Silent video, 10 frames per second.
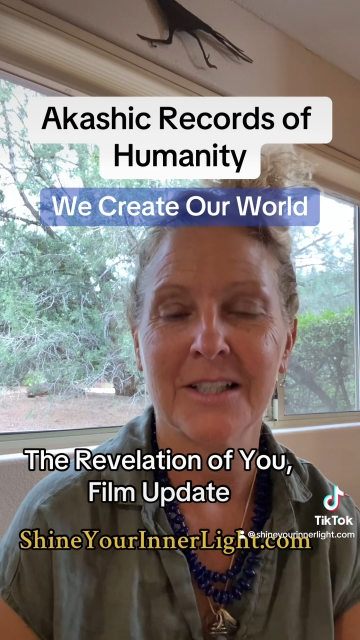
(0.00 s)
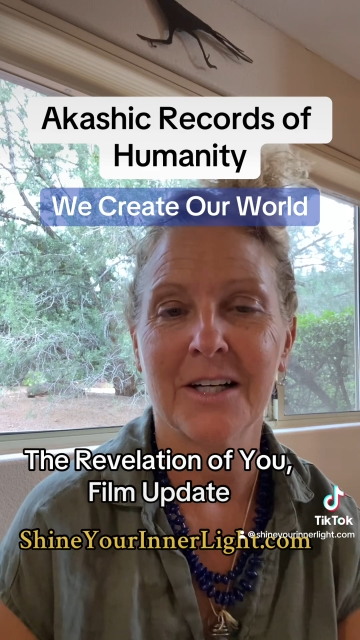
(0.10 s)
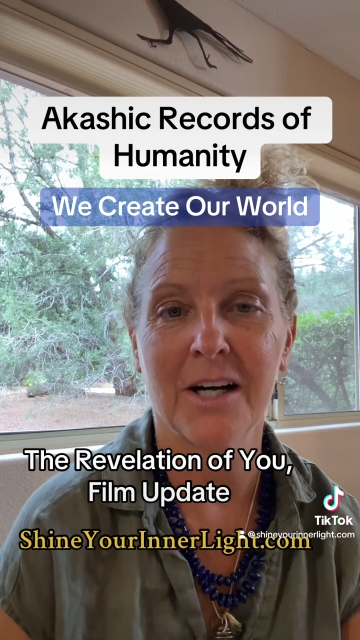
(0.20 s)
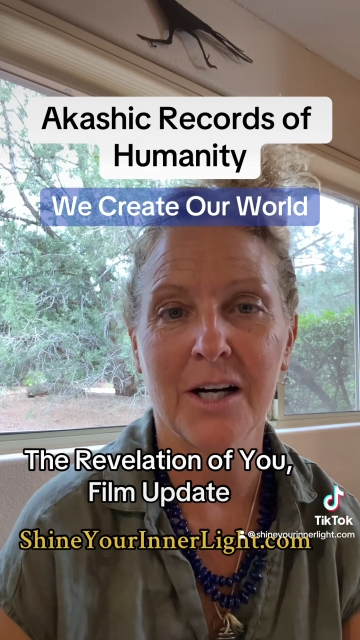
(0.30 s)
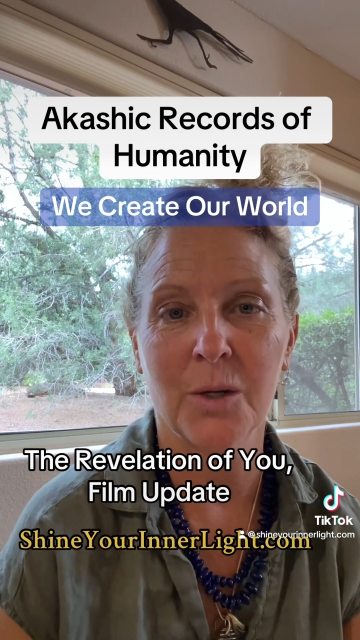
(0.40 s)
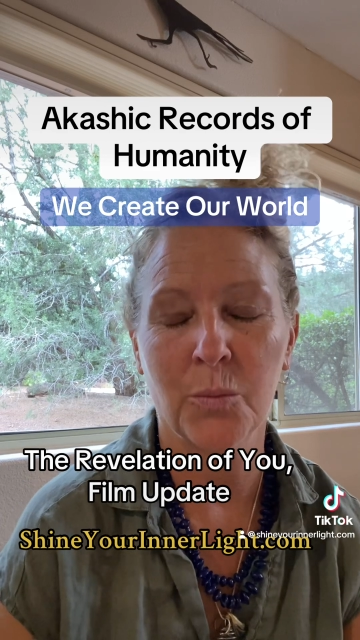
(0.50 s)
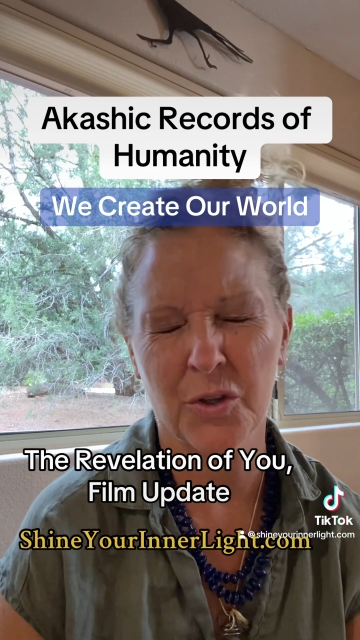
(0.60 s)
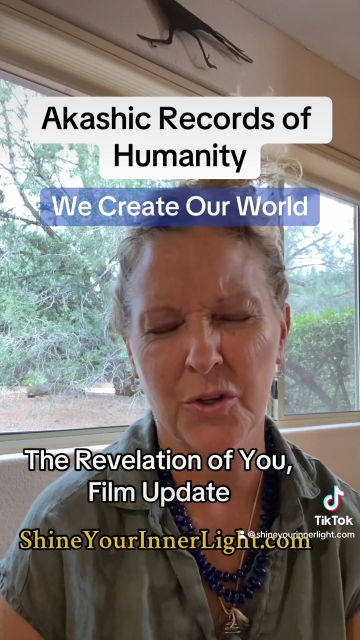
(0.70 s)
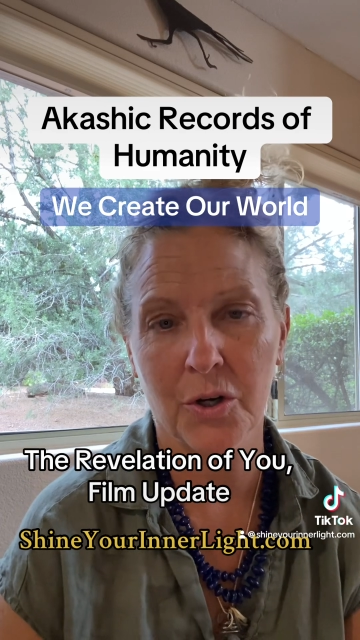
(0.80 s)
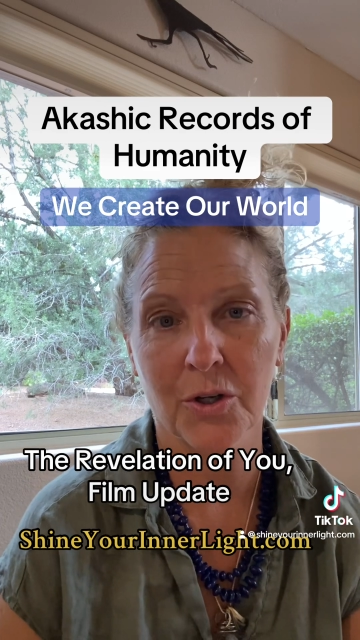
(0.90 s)

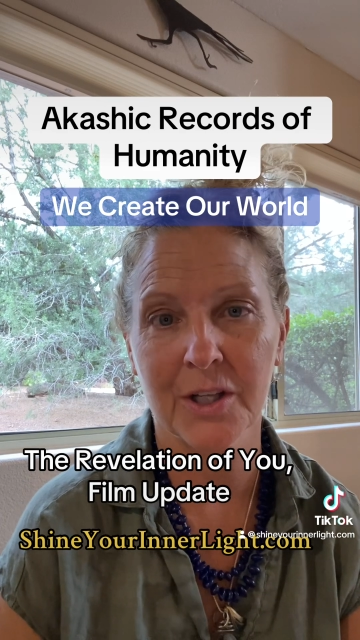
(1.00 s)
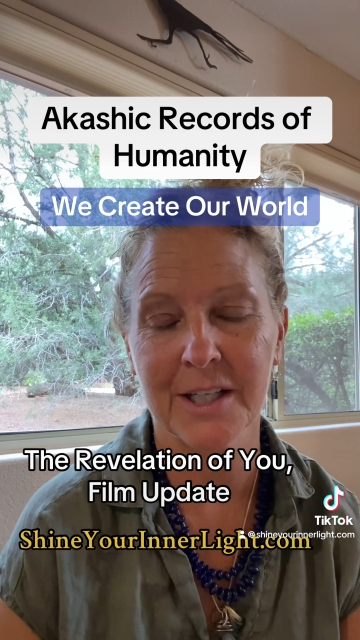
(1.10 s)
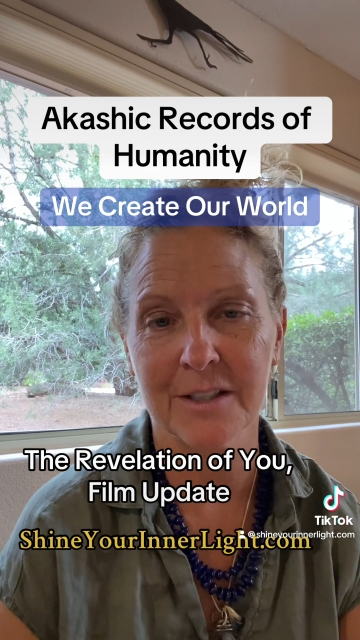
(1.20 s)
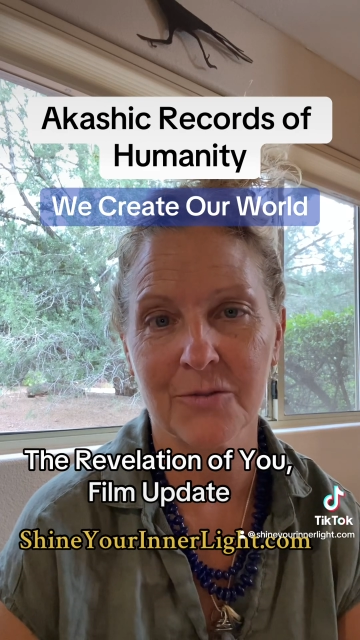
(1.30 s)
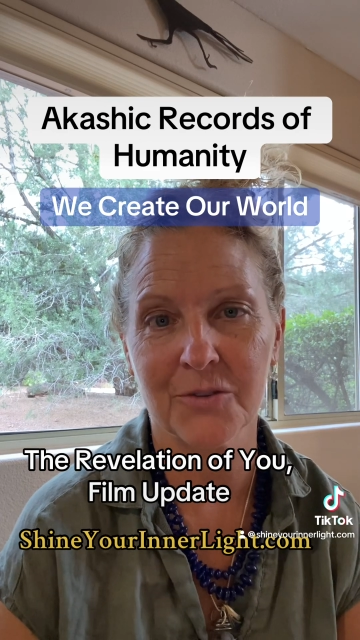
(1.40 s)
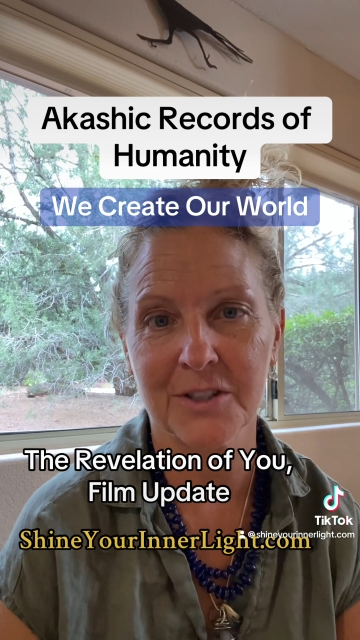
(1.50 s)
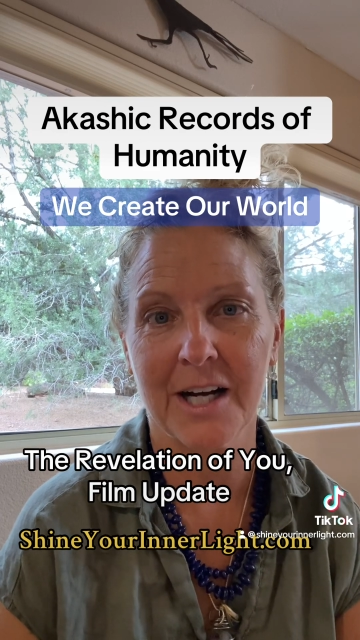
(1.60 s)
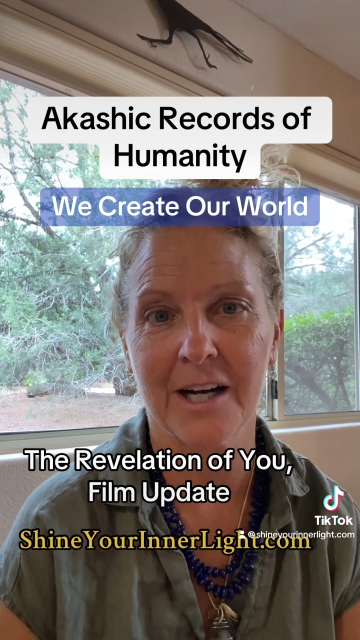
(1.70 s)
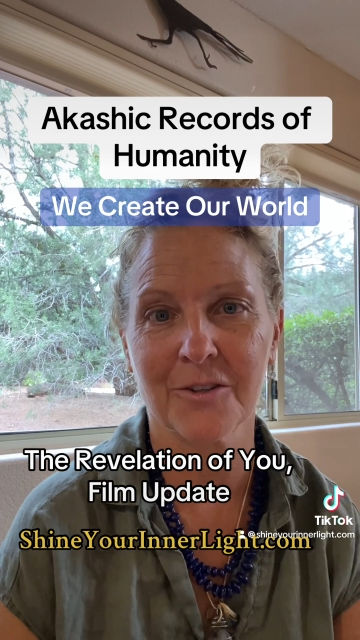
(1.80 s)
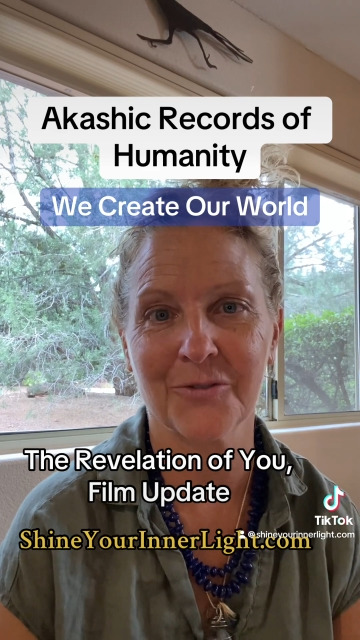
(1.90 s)
with Kirlian
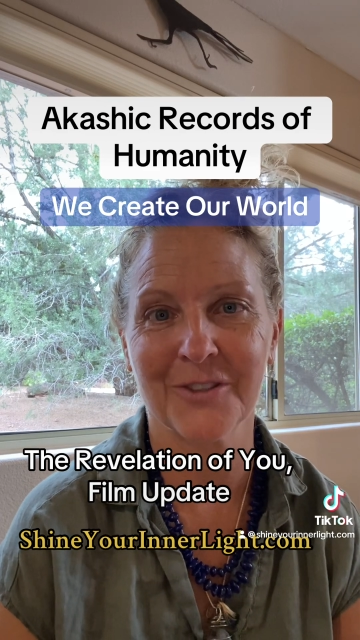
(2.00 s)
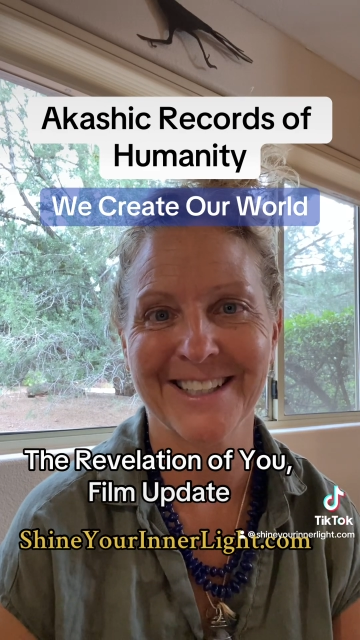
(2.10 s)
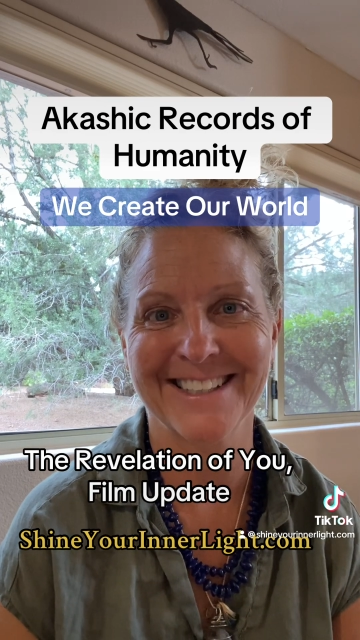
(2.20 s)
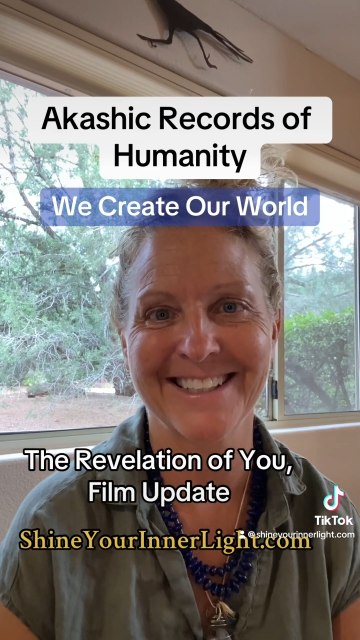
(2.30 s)
photography.